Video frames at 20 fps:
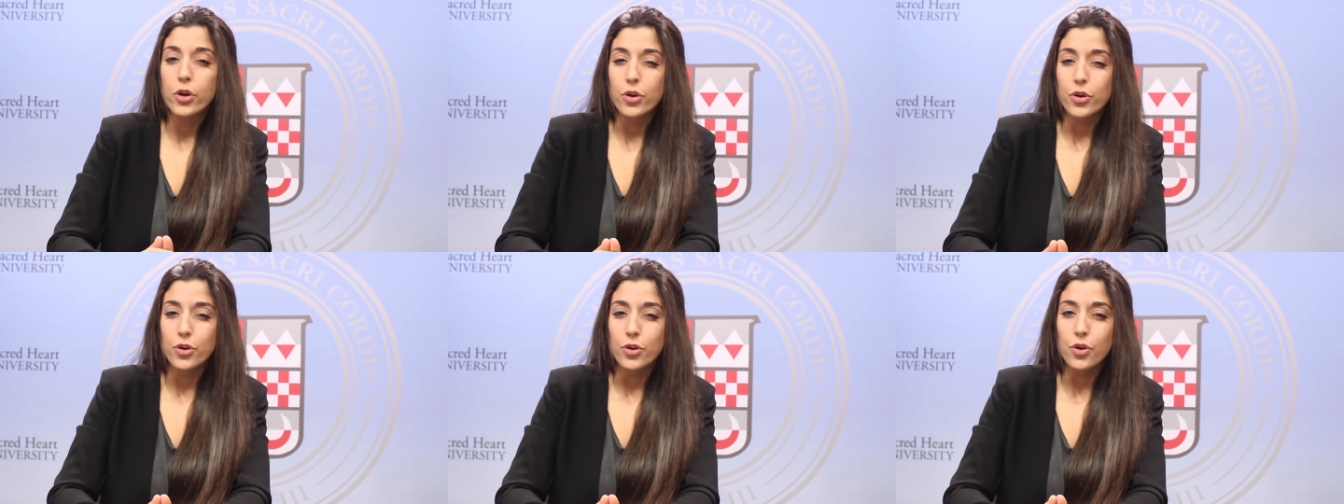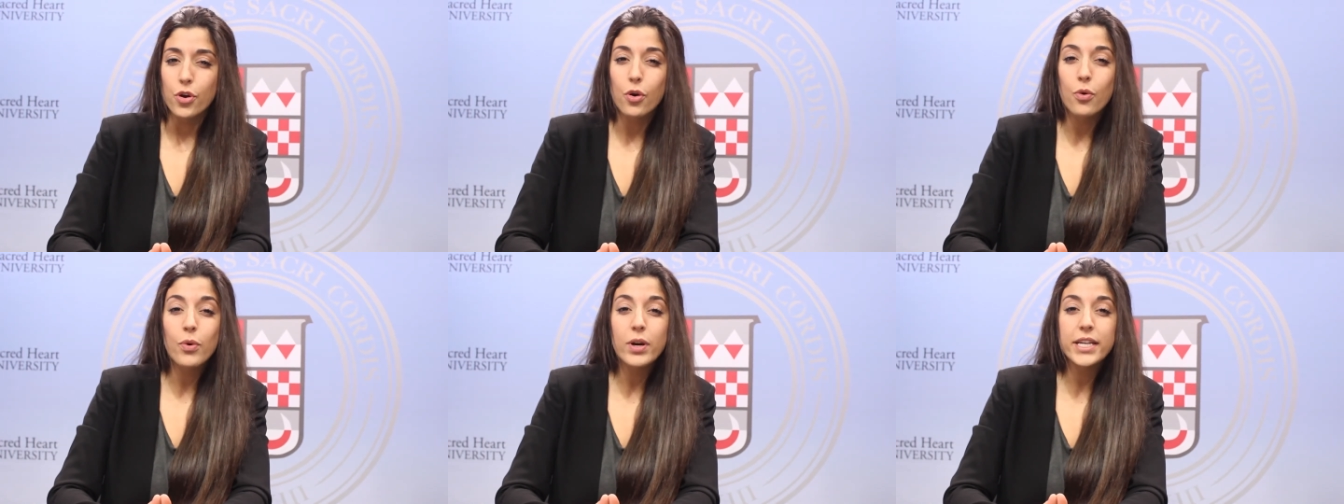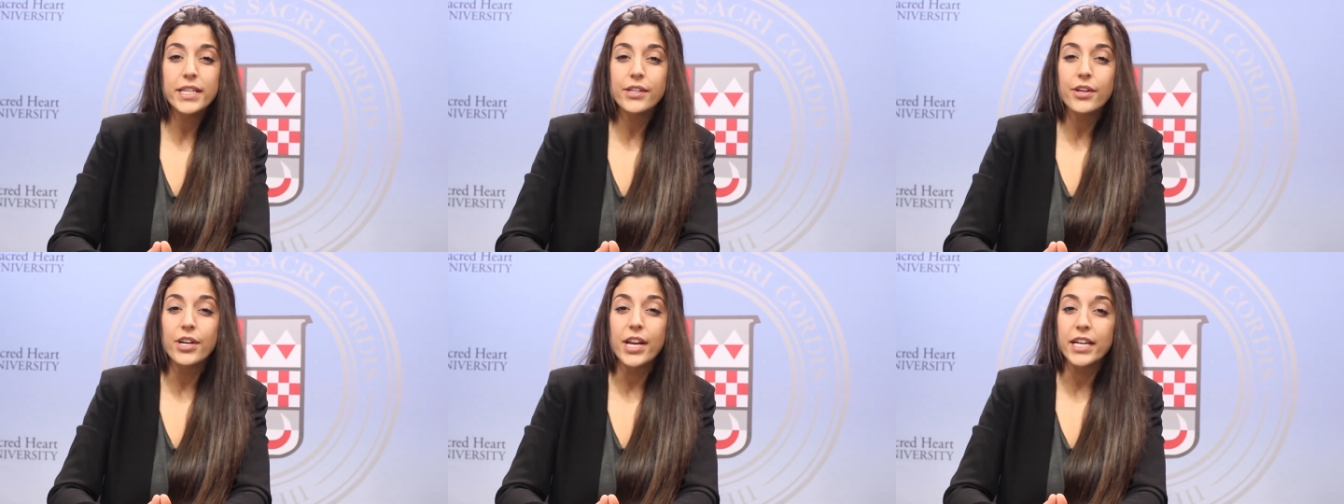no one
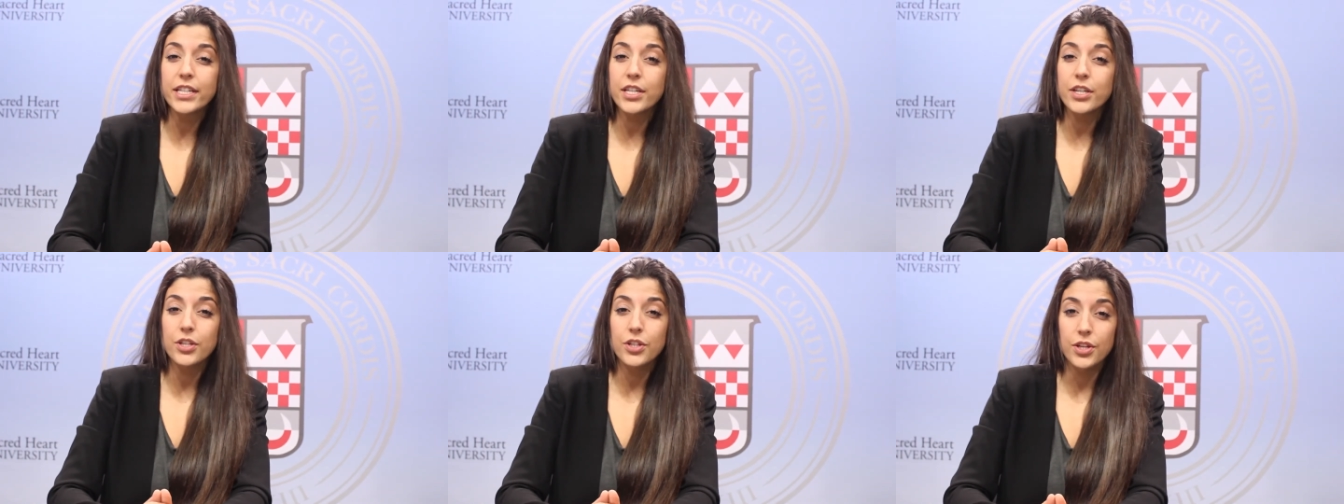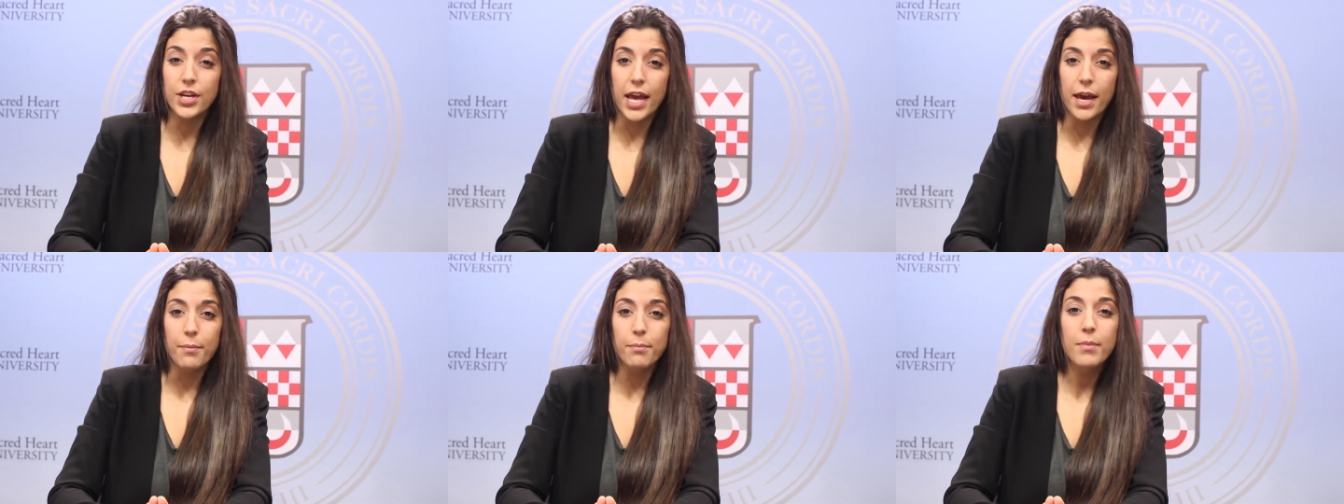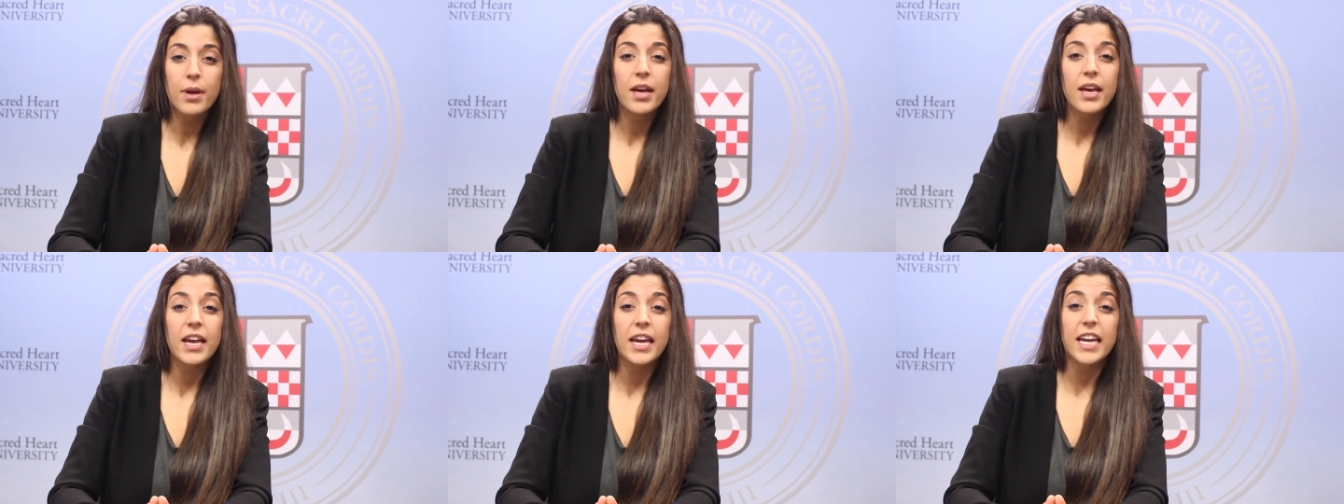is connected to
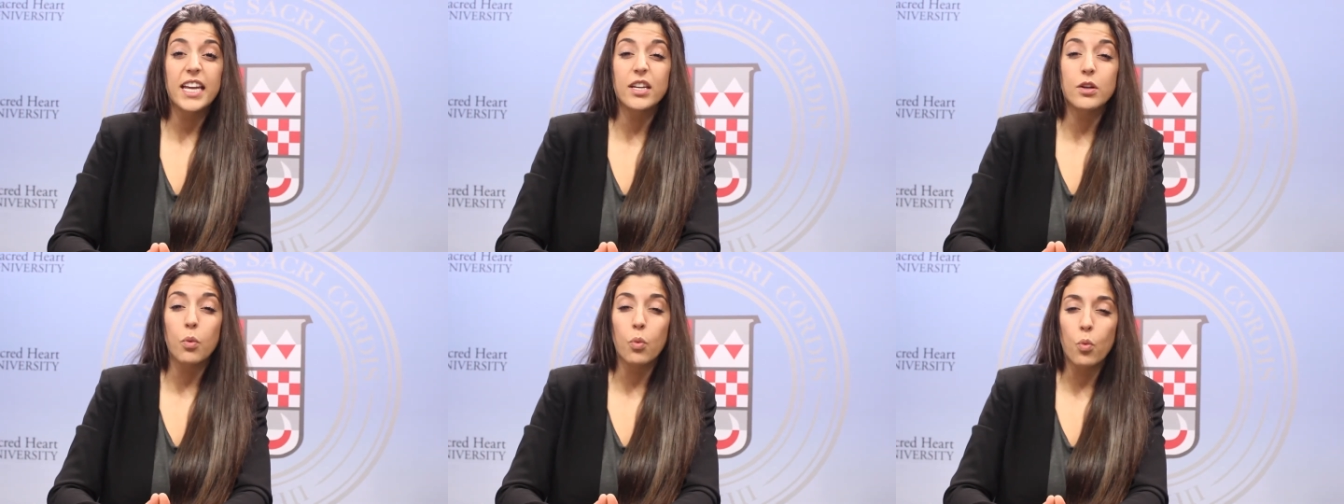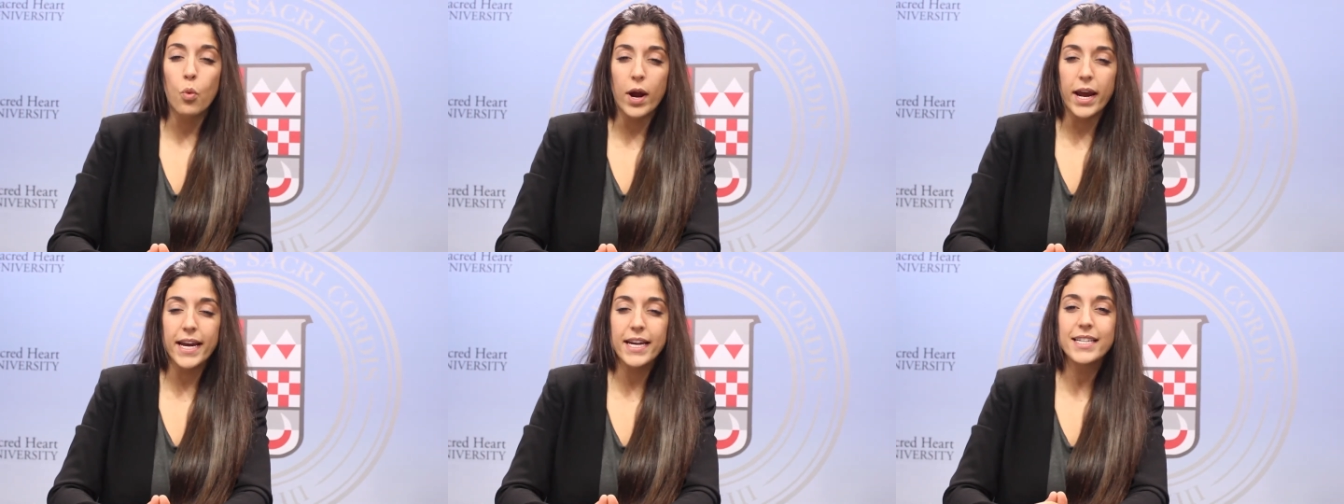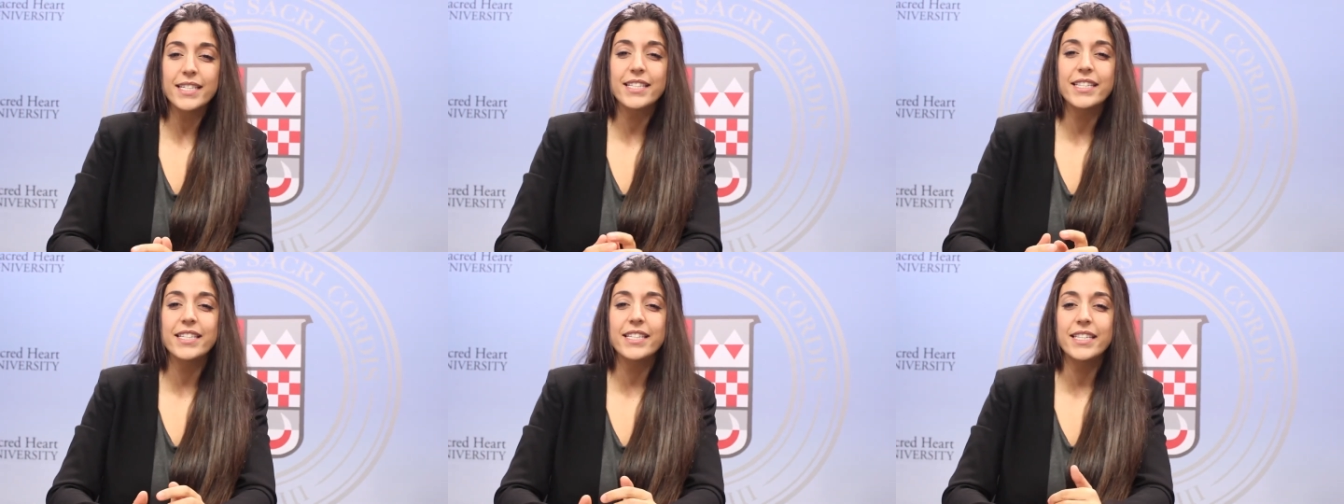them in the
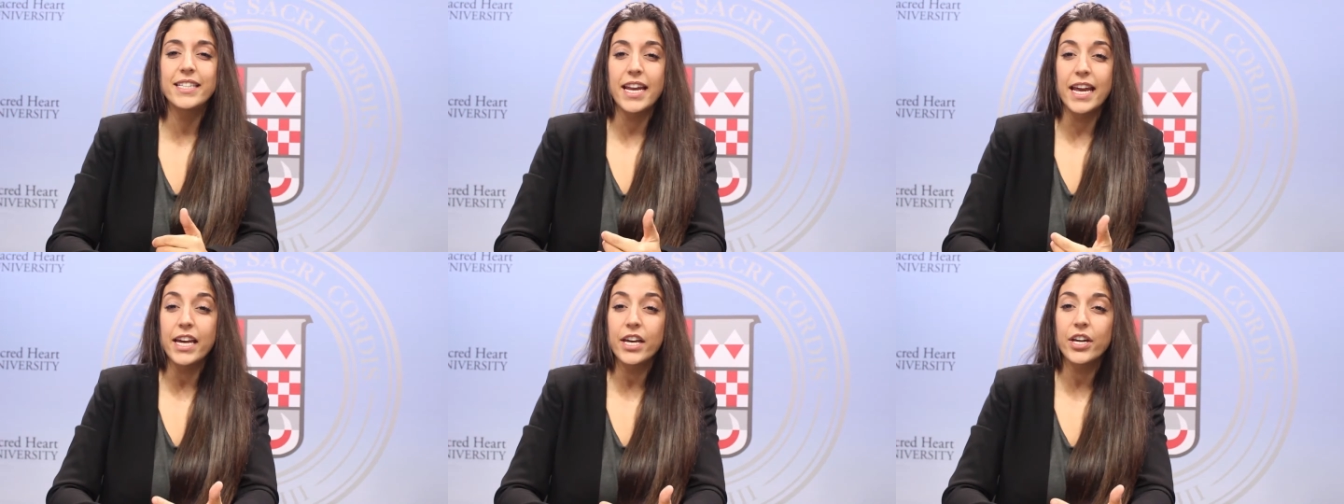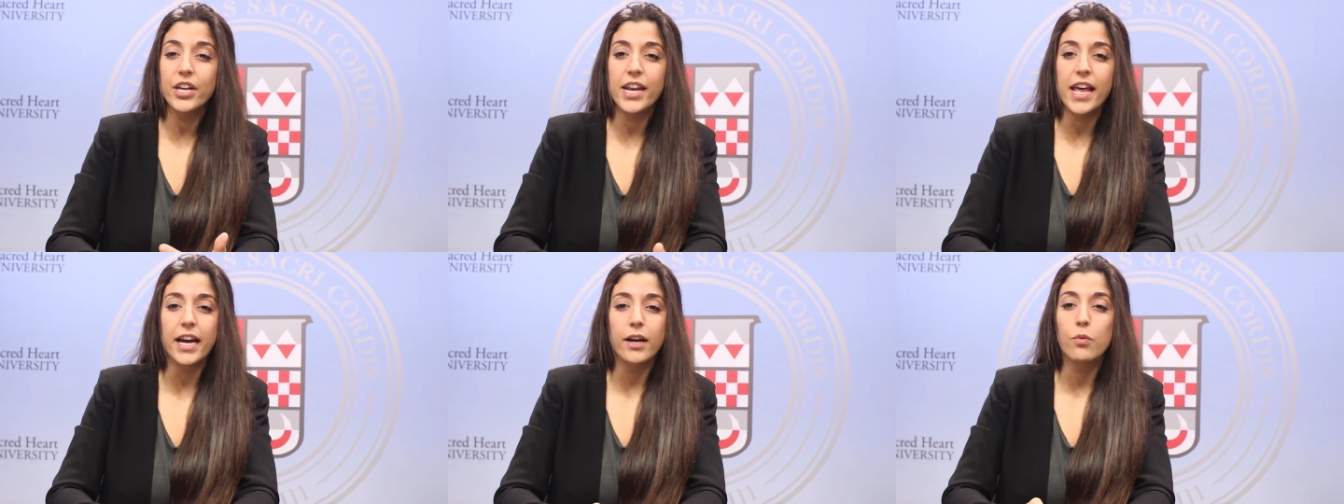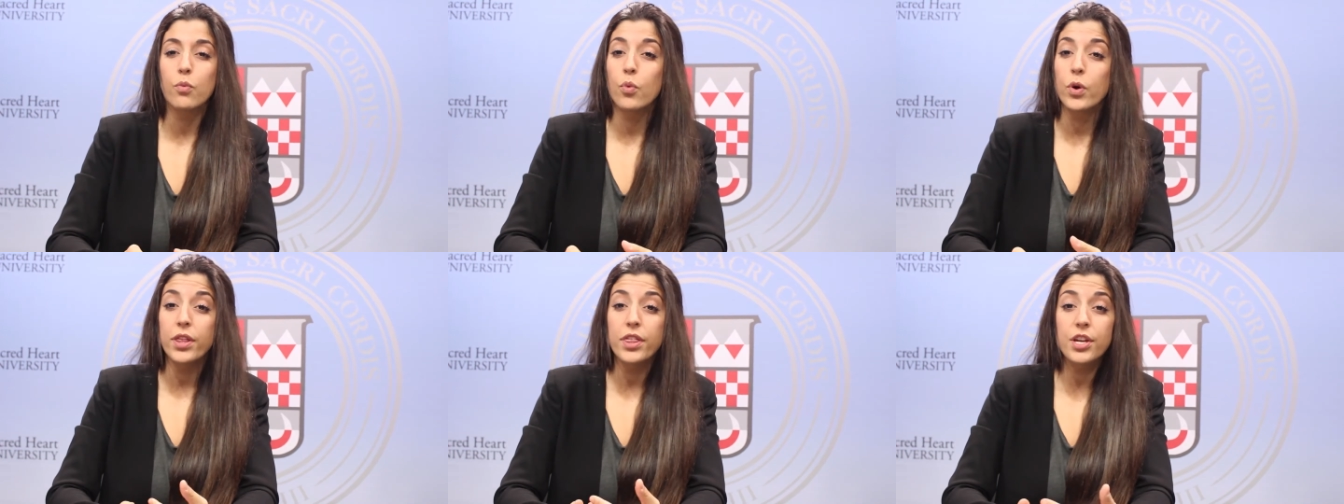ways they
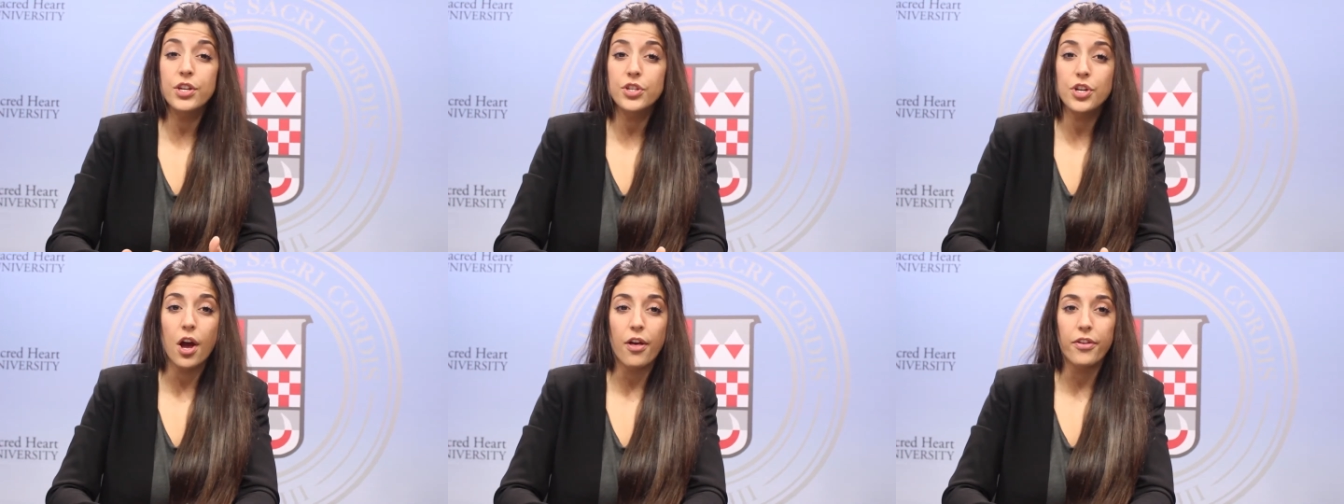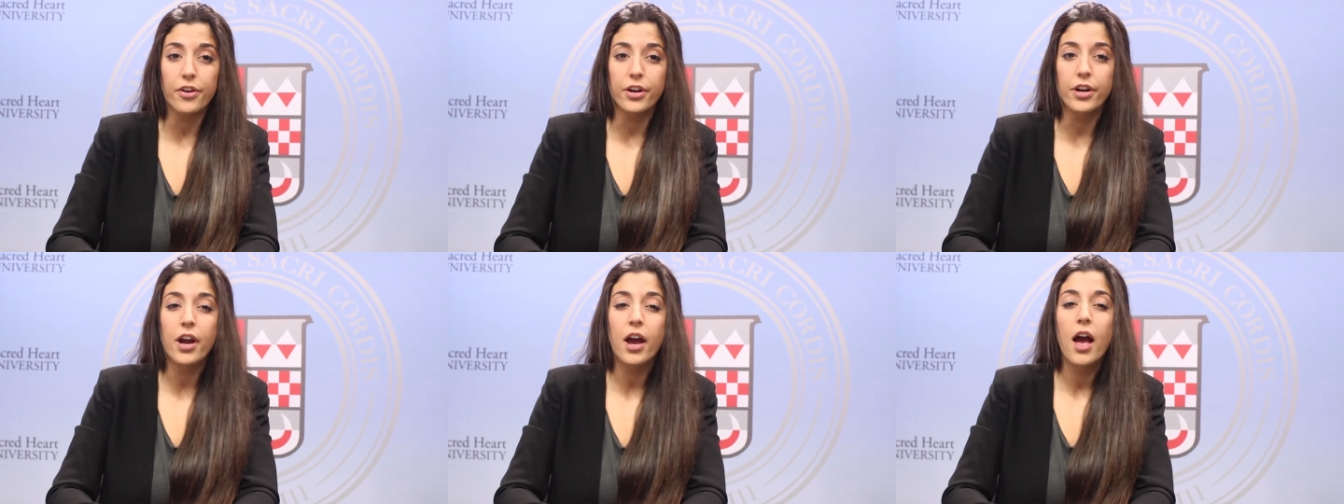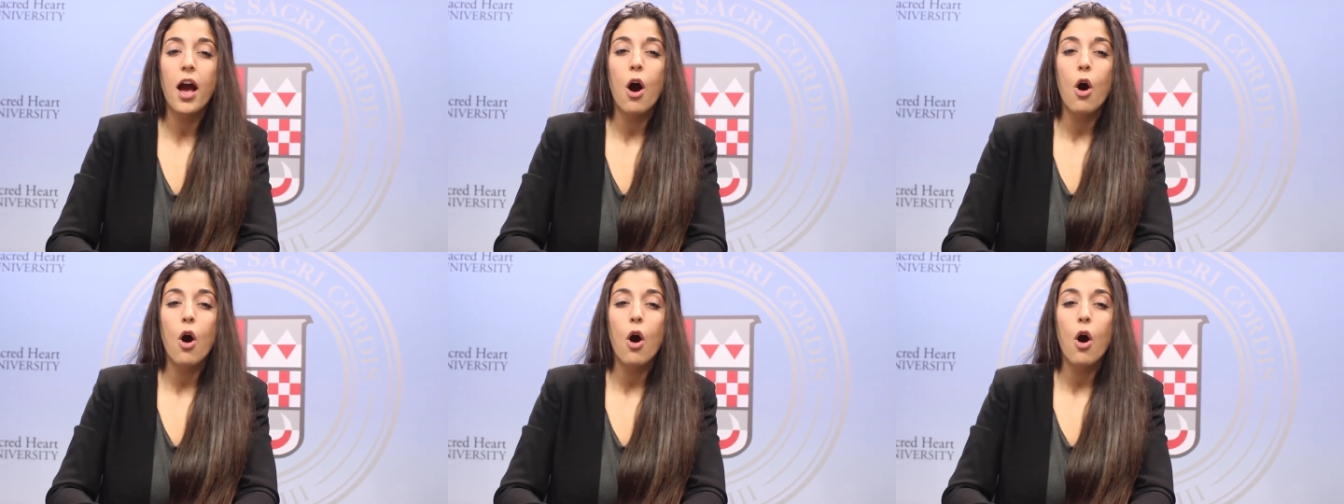connect with each other